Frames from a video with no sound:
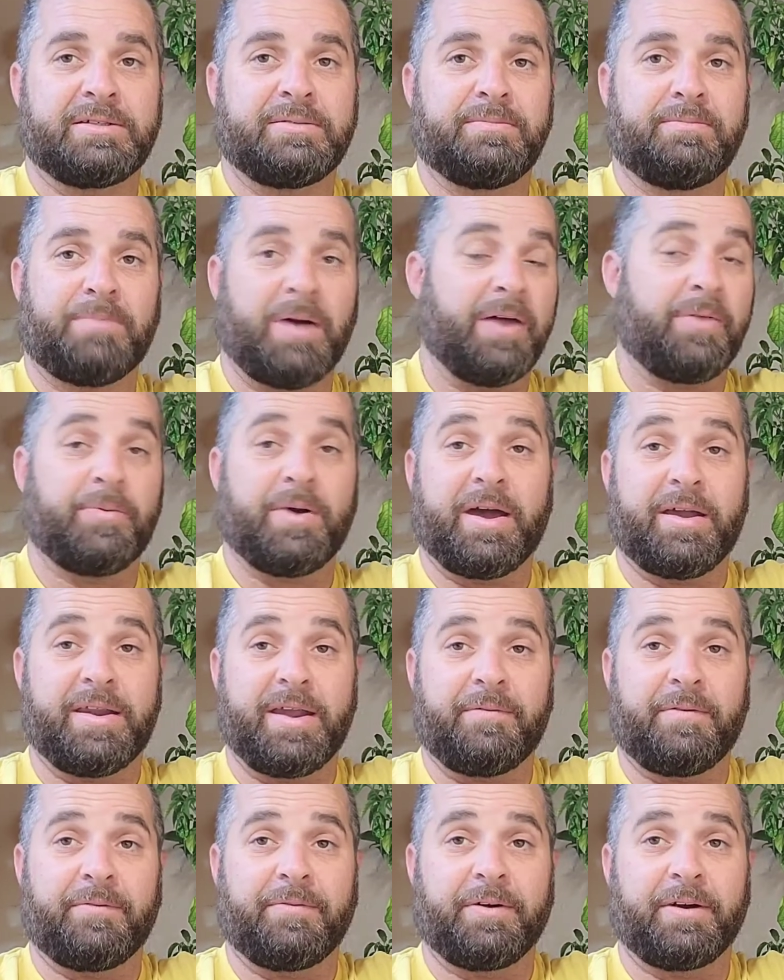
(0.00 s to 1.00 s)
By the way, I
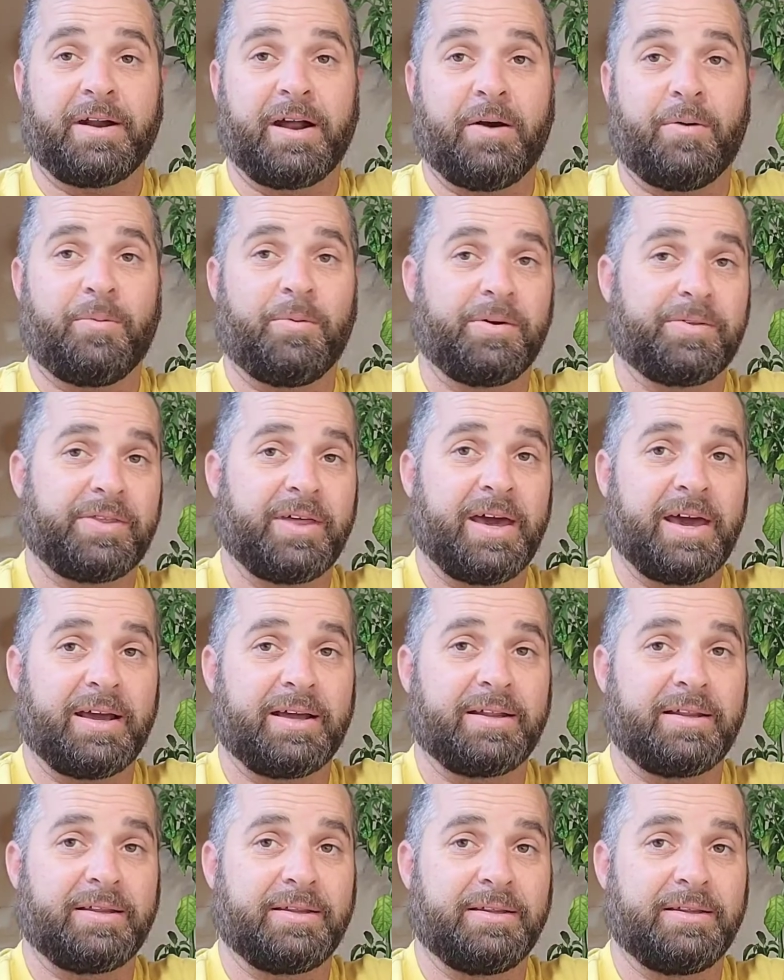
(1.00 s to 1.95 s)
never figured out what the heck,